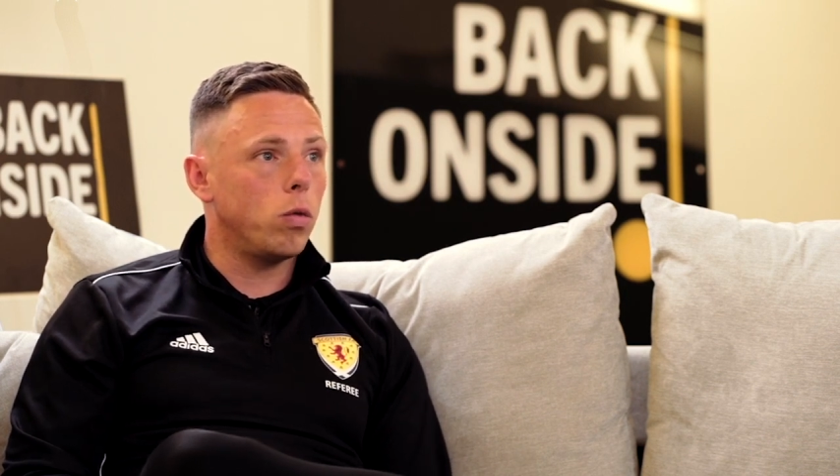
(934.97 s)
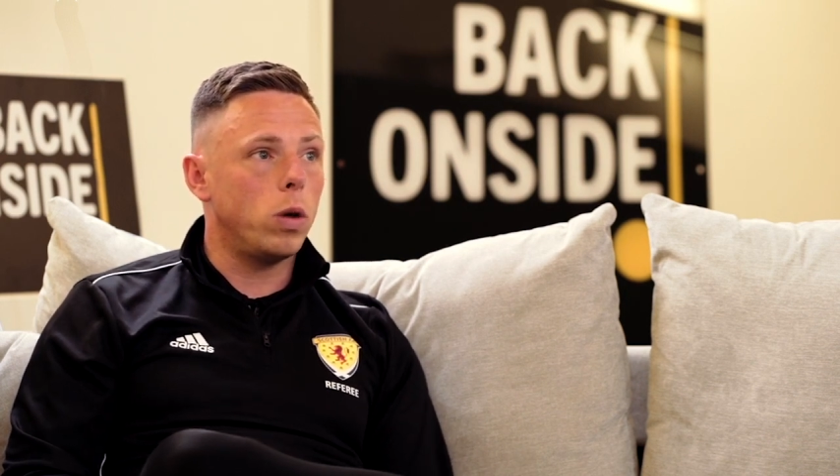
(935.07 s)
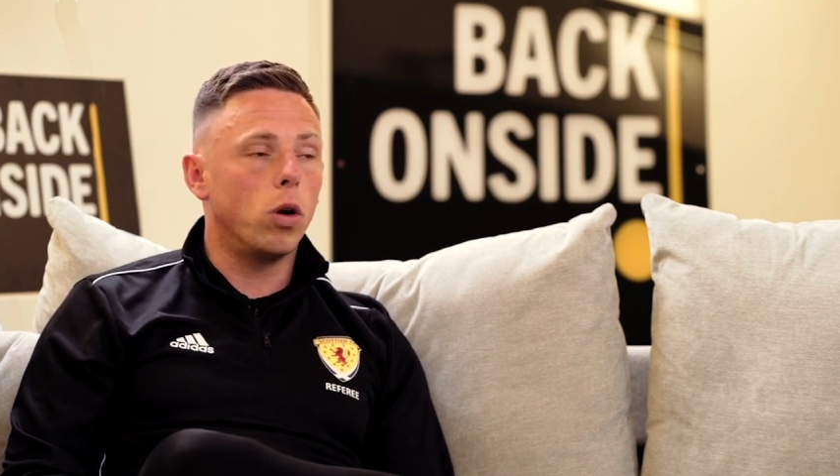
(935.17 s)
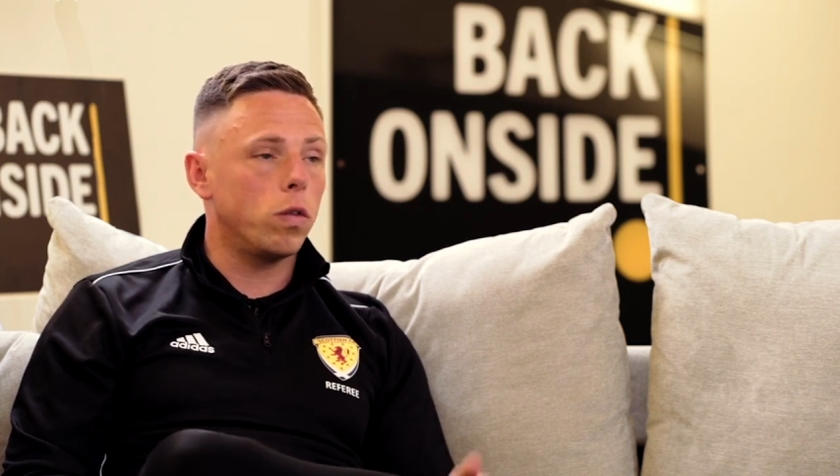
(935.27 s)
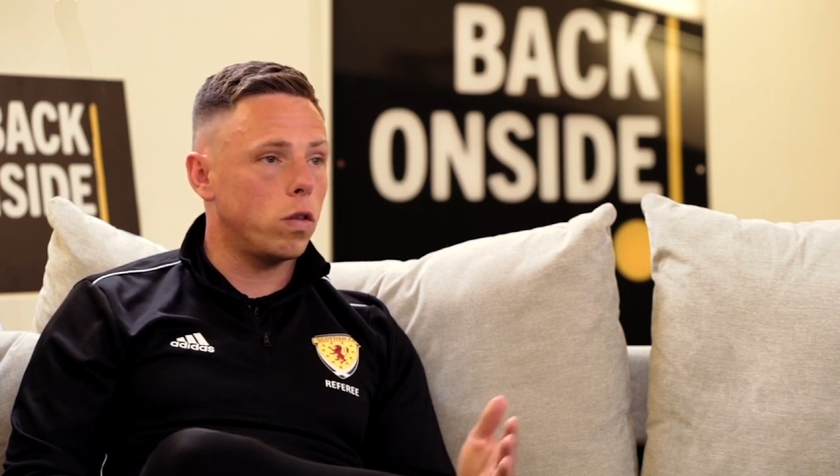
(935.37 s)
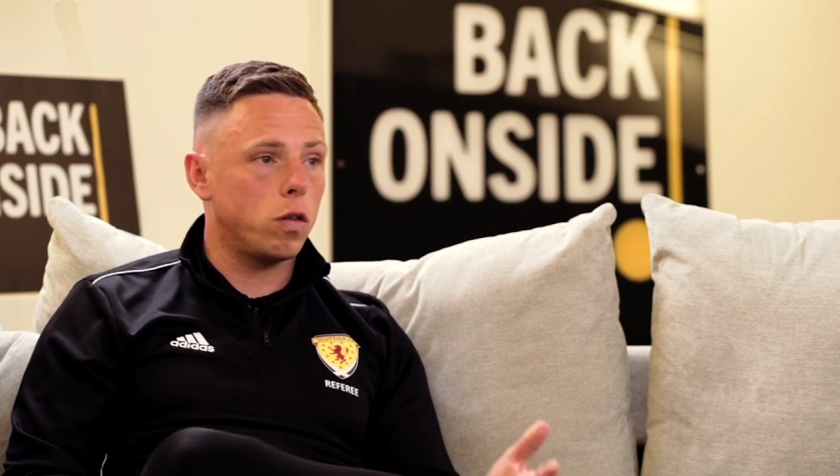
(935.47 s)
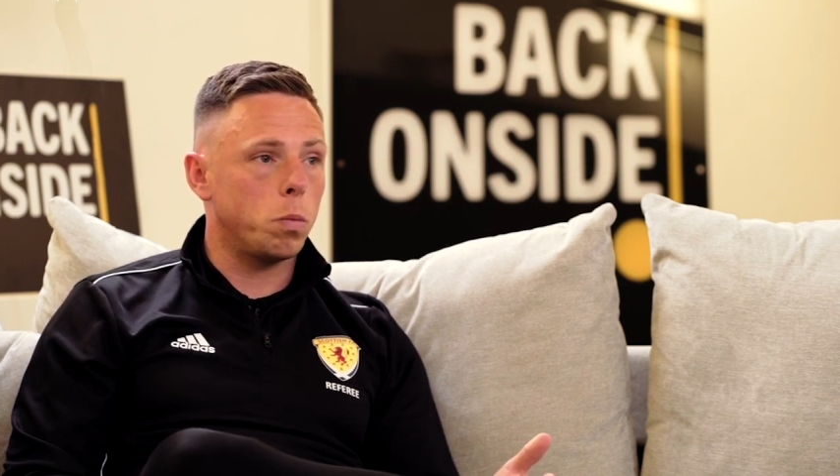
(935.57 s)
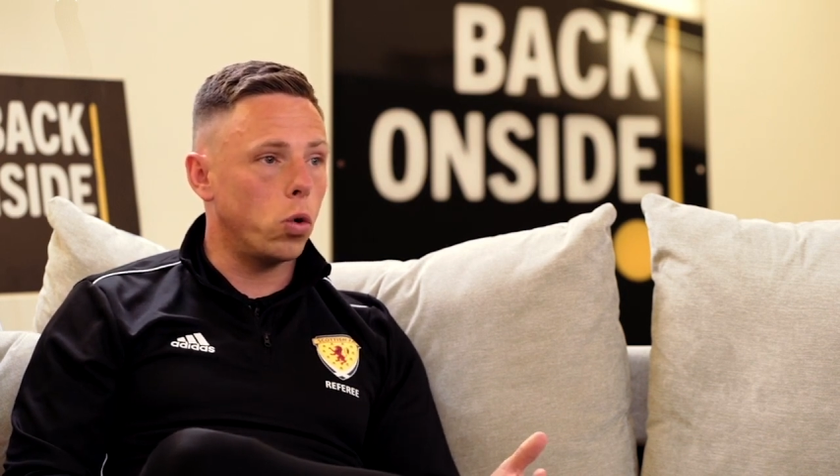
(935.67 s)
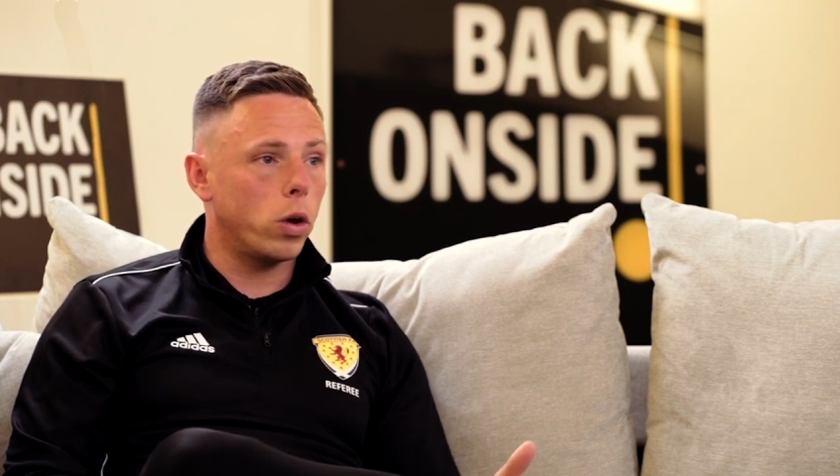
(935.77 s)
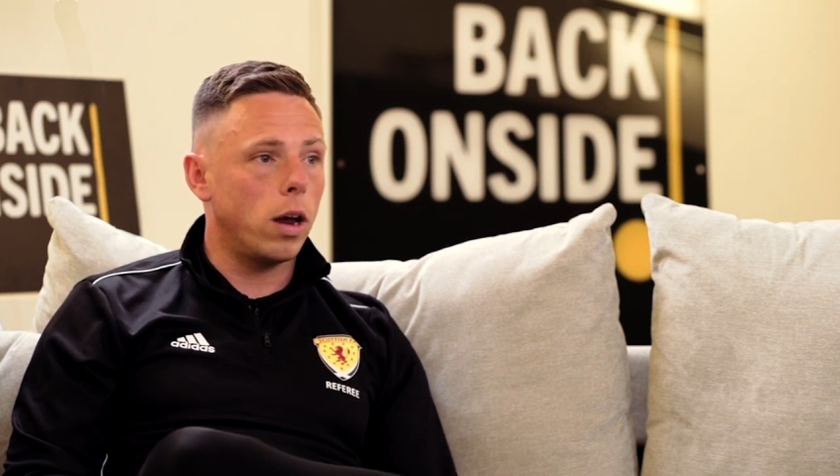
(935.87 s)
we obviously
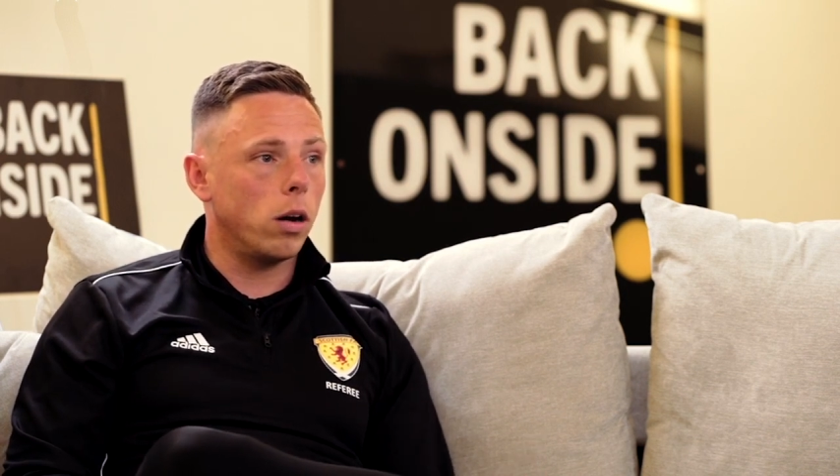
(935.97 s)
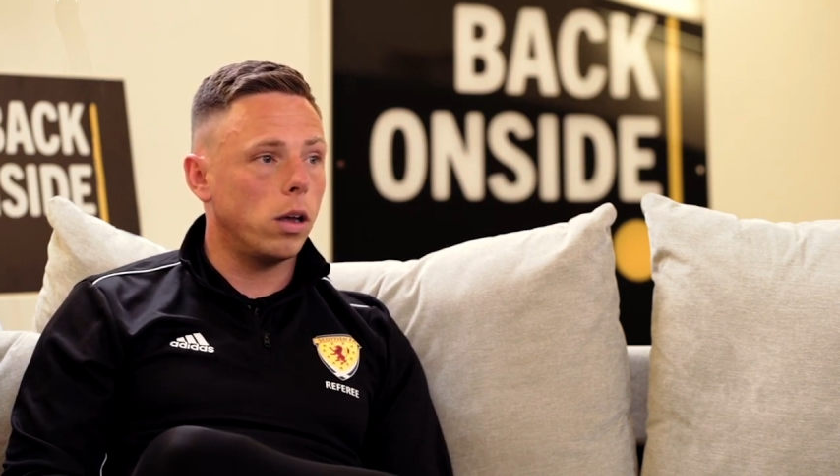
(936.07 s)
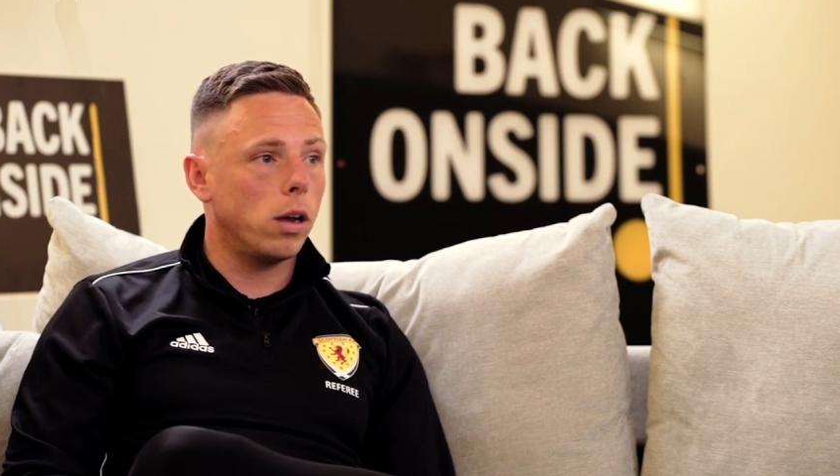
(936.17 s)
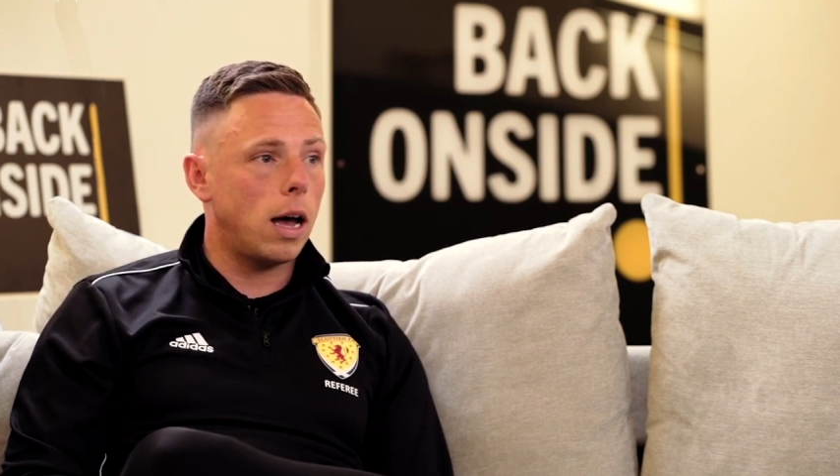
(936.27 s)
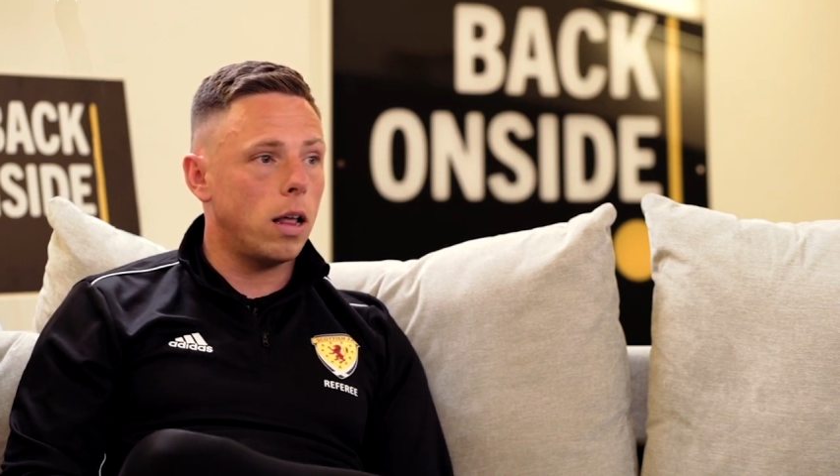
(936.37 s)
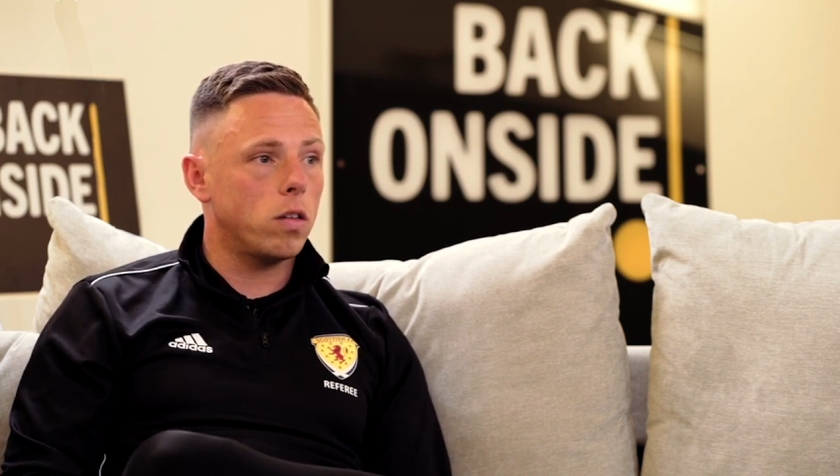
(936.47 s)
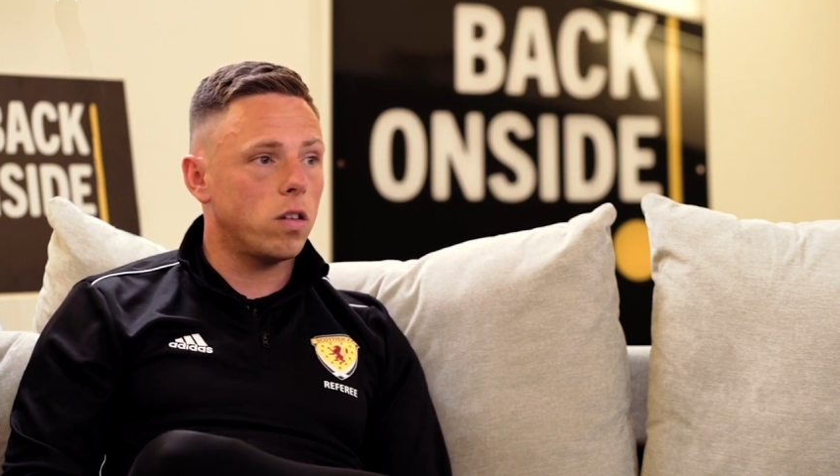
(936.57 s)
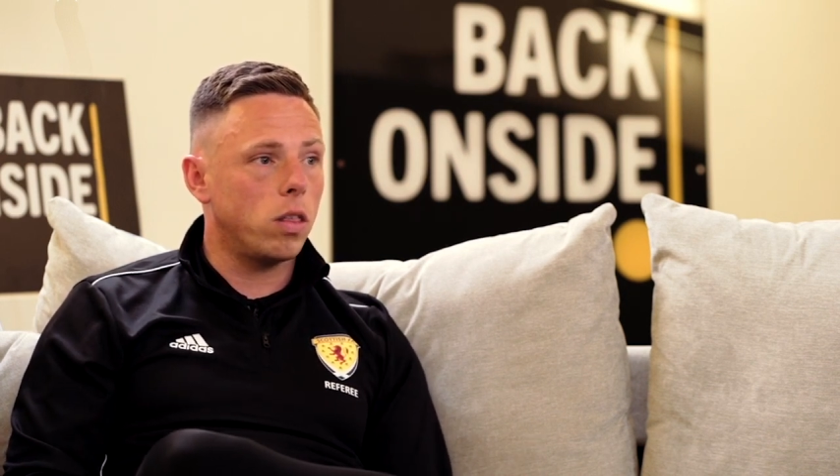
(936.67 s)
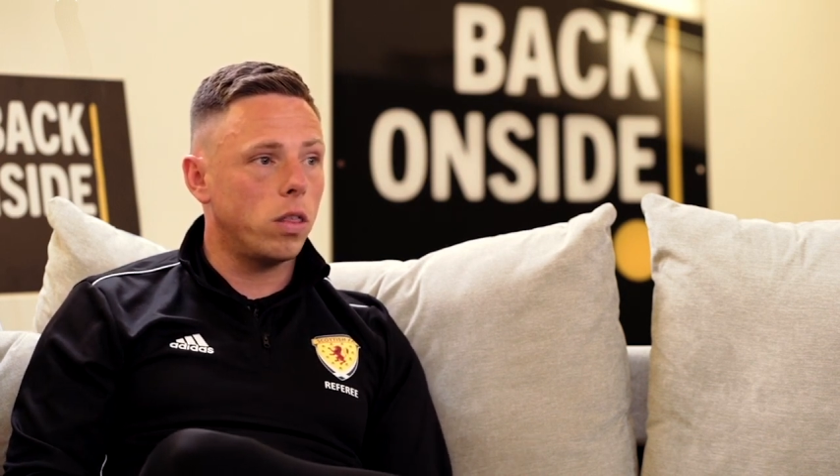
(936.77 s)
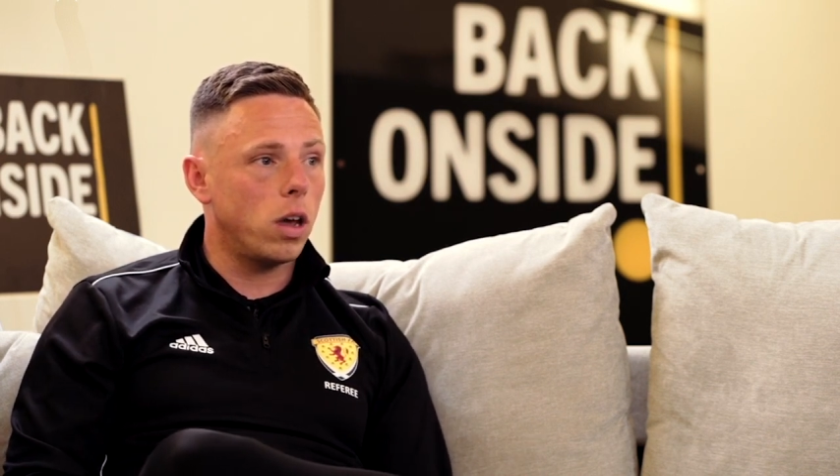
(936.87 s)
spoke earlier,
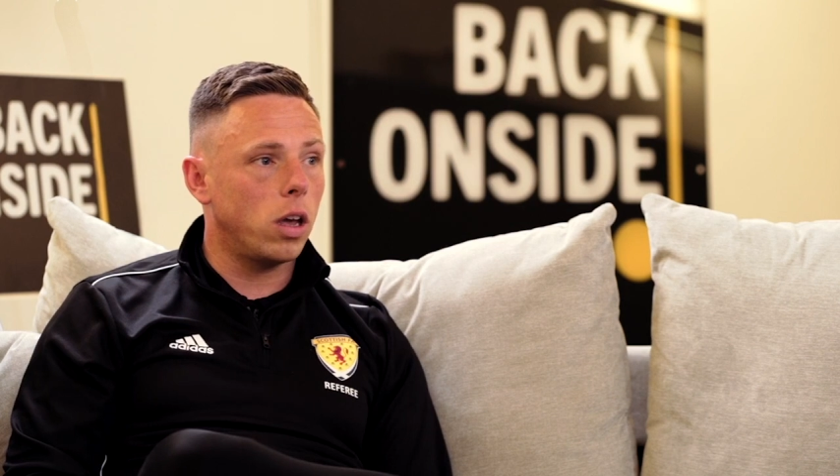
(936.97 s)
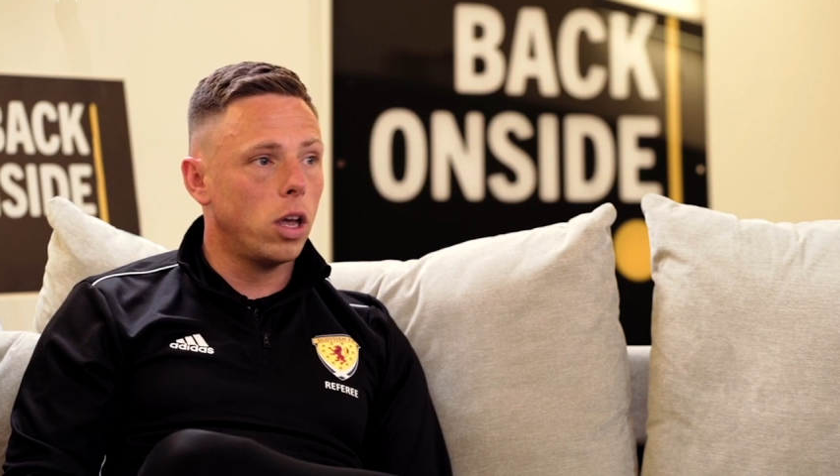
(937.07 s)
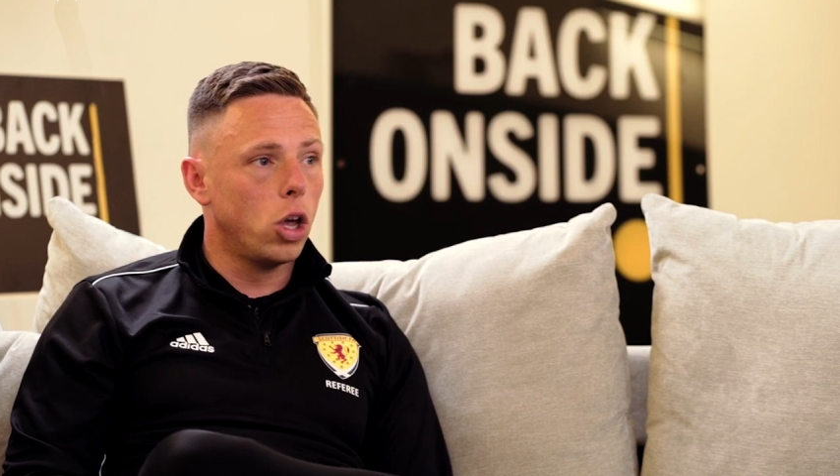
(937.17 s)
Alison, that